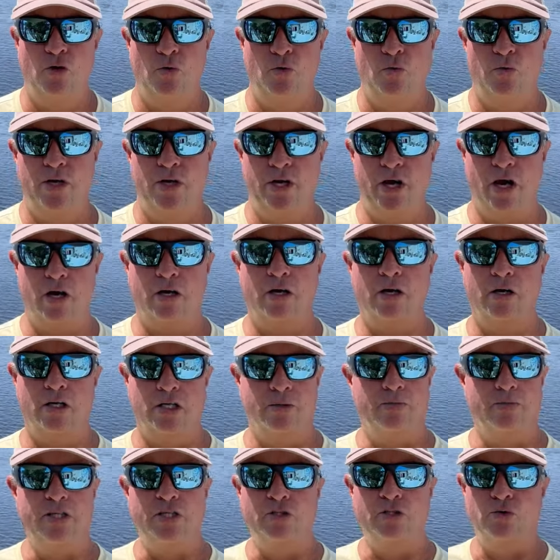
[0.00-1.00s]
we are going
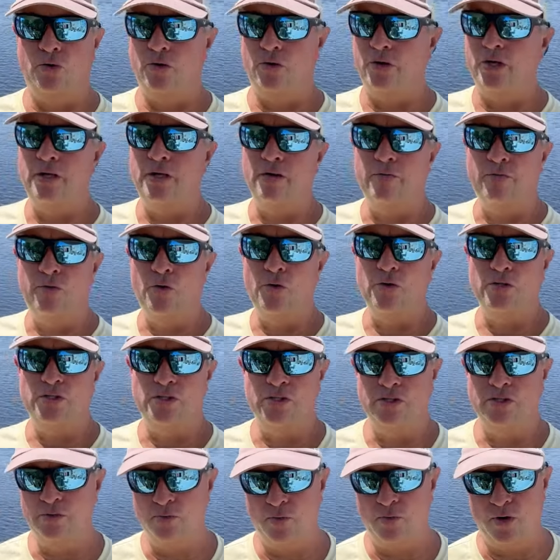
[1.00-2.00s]
to be joining
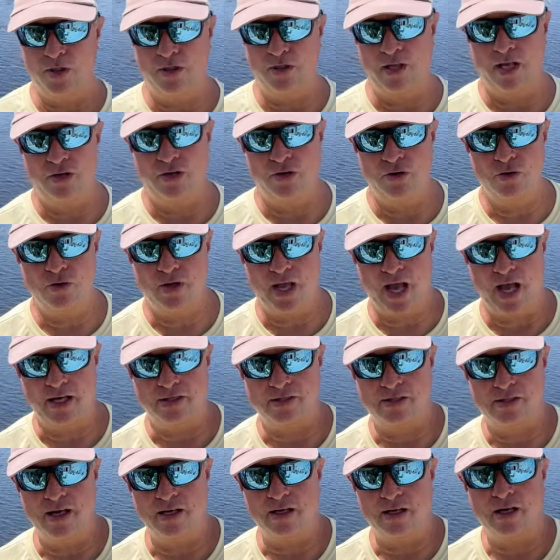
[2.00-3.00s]
forces with a new
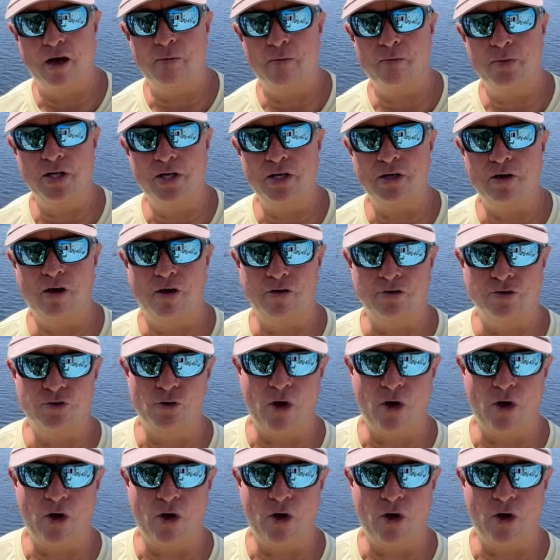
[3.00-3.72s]
cast net company called